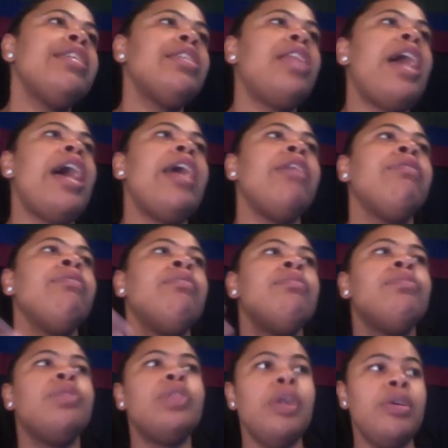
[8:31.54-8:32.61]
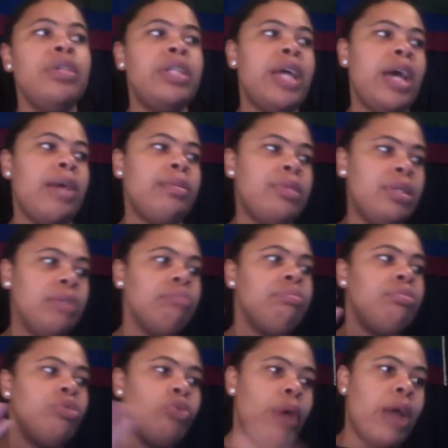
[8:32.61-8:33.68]
life certain times
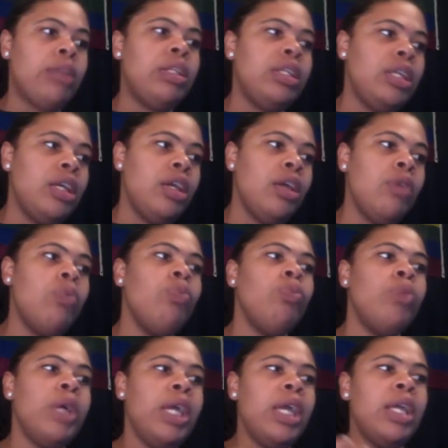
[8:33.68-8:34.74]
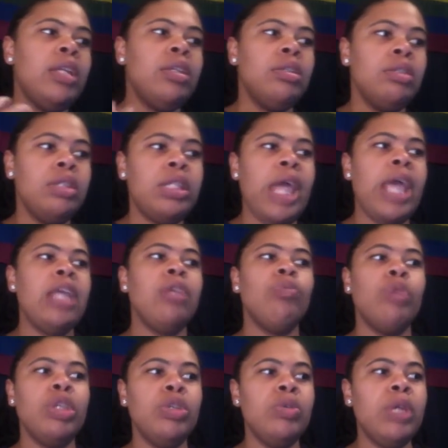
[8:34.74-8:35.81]
throughout the year when they
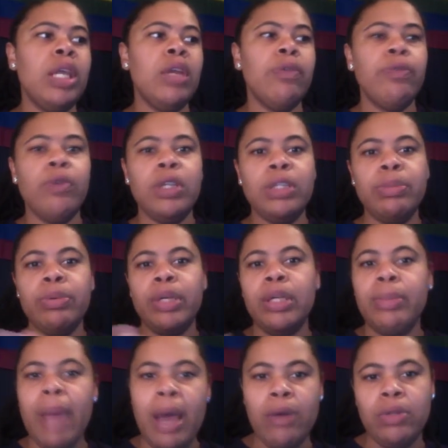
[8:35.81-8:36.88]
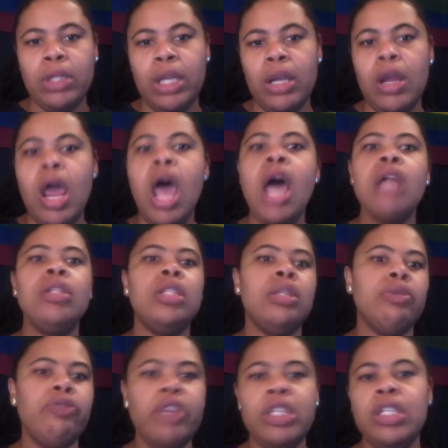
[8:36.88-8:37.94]
when you can afford to bring them out there
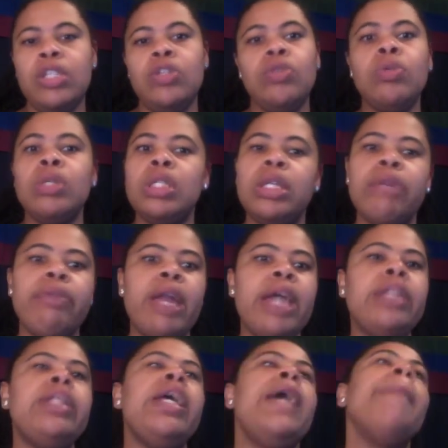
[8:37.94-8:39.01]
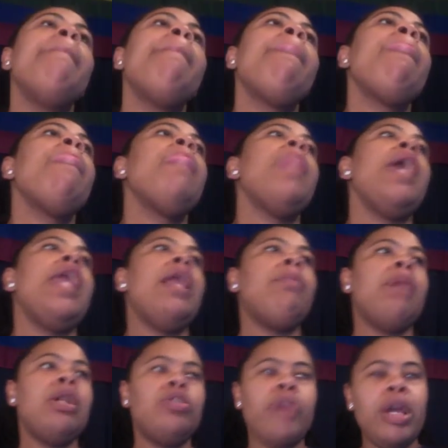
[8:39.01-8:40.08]
to visit you and stuff like that. And I'm
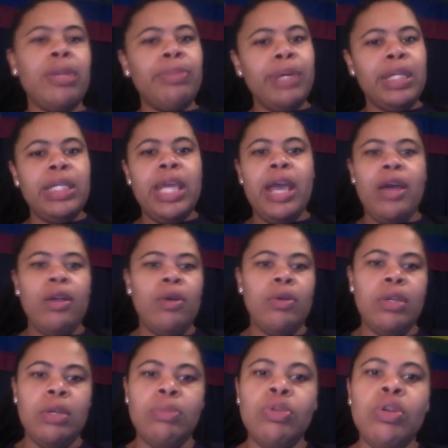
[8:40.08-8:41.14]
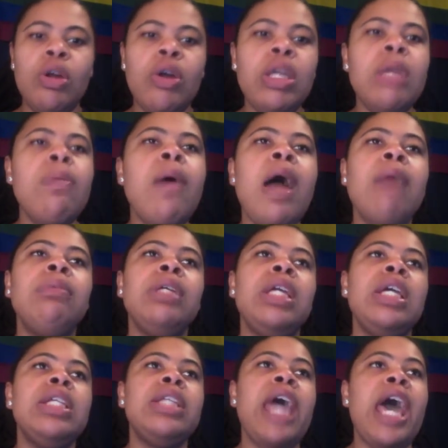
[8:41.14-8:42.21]
not trying to put down on him. You know, he probably
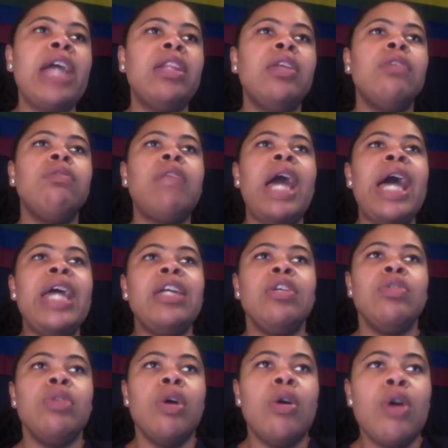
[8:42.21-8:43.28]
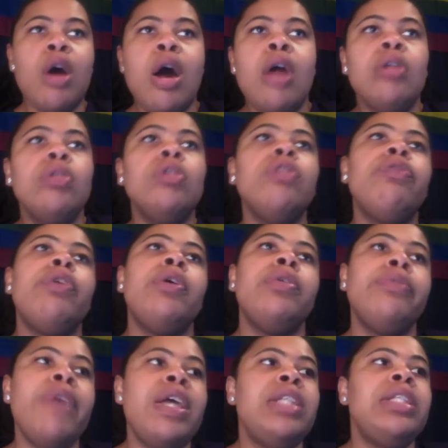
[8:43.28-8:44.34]
is active, like, you know, calling on the phone,
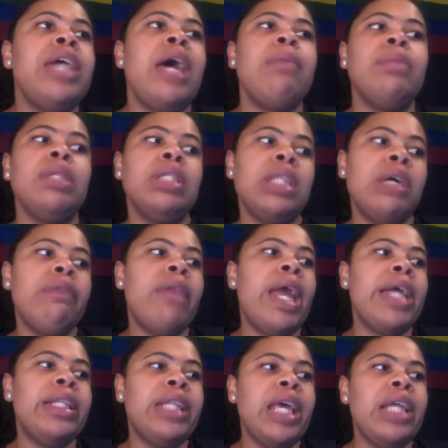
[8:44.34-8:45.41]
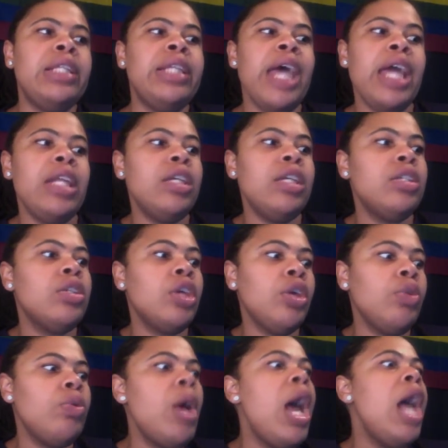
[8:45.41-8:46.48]
FaceTiming and stuff like that. That is
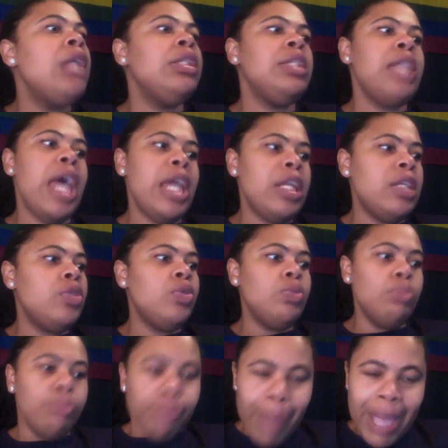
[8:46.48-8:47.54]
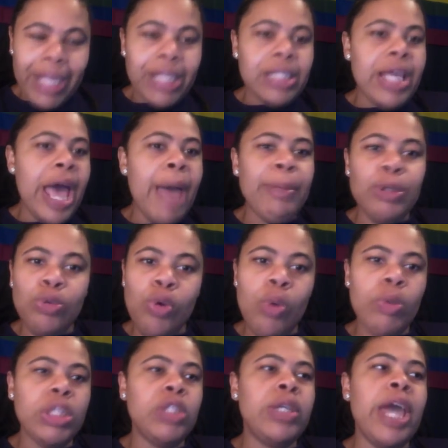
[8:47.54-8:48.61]
cute. That is making time and
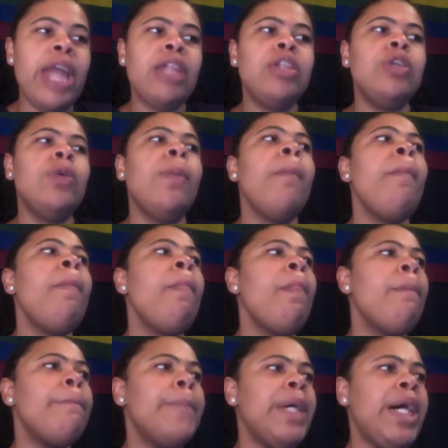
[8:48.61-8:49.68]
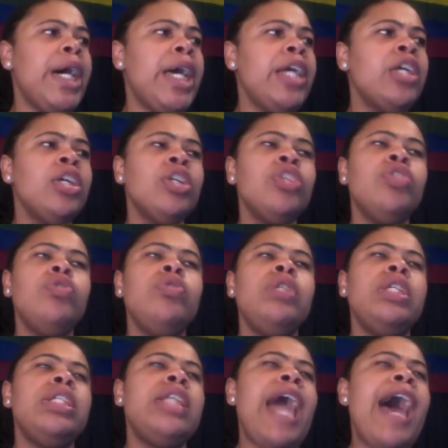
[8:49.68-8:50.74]
doing what you got to do. But you
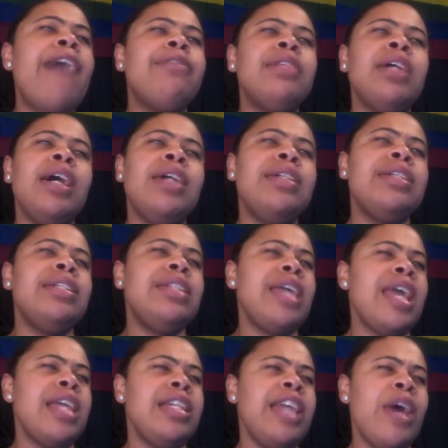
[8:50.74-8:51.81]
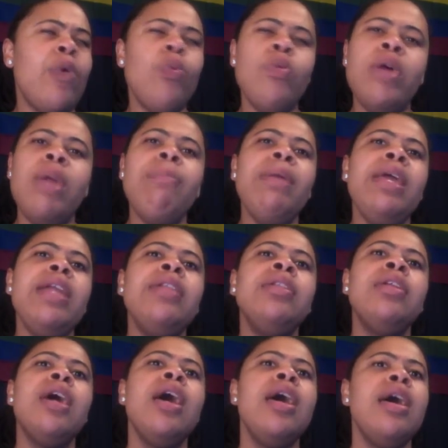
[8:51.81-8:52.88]
just have to understand that women
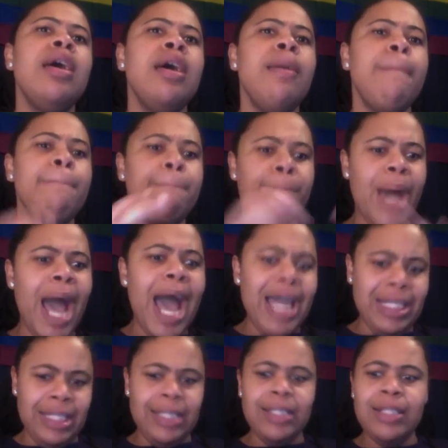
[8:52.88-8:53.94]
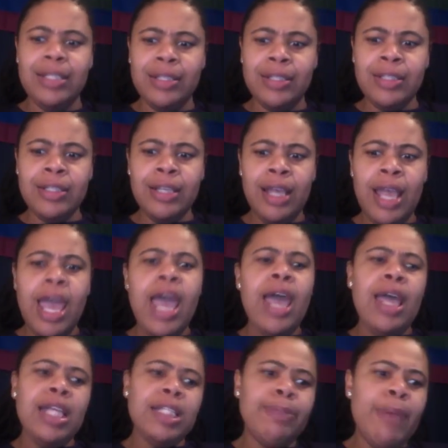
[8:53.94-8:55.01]
bodies,
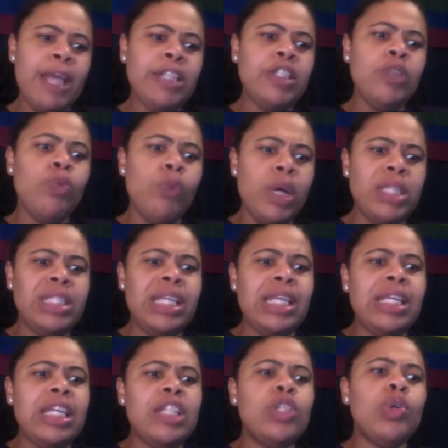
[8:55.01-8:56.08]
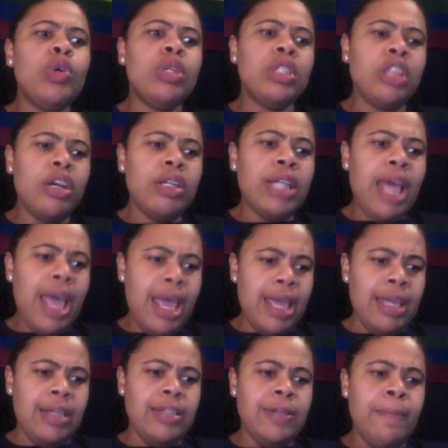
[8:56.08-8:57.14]
especially once they get to a certain
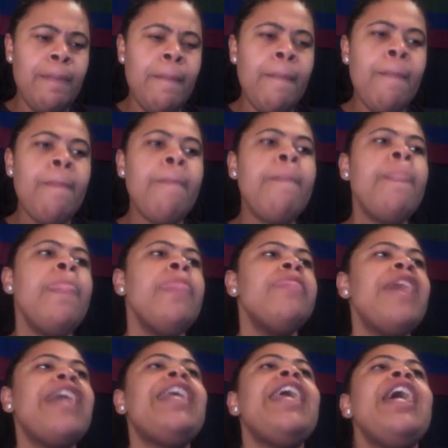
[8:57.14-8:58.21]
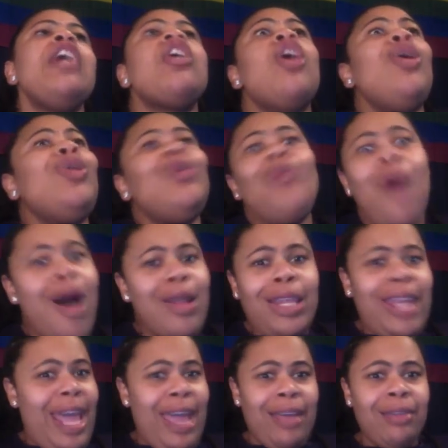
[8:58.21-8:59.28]
age, they can't go through all
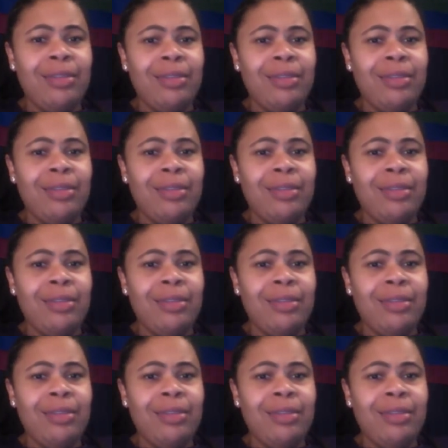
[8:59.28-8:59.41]
of that.